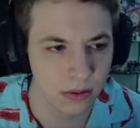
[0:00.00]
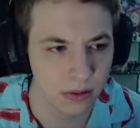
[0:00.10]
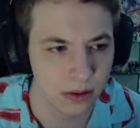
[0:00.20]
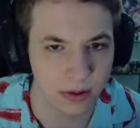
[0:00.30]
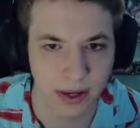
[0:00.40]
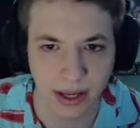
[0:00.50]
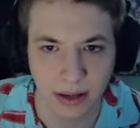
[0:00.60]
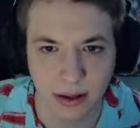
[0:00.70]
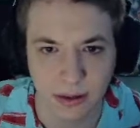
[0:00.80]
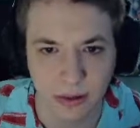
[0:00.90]

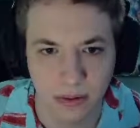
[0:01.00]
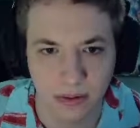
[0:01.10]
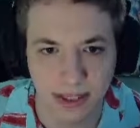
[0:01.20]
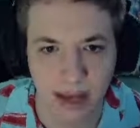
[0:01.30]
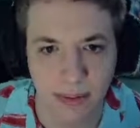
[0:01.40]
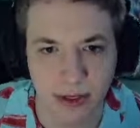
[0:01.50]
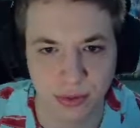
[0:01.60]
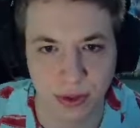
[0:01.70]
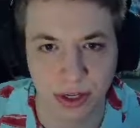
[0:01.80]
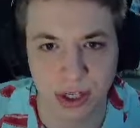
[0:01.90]
Okay. Damage,
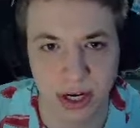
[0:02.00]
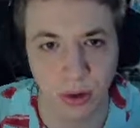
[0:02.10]
regen.